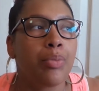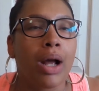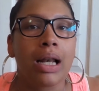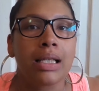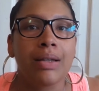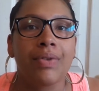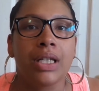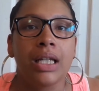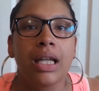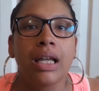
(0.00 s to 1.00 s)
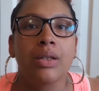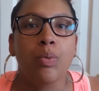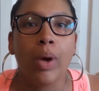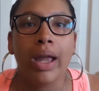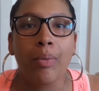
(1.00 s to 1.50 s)
pregnancy fatigue
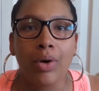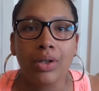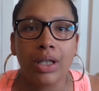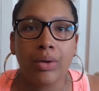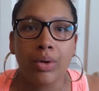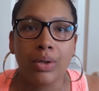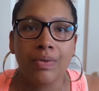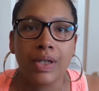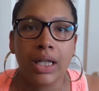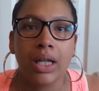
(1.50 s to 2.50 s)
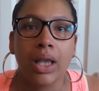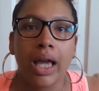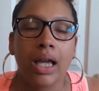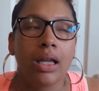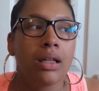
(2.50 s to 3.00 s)
is way worse than Crohn's fatigue.
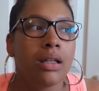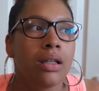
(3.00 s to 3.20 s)
Like,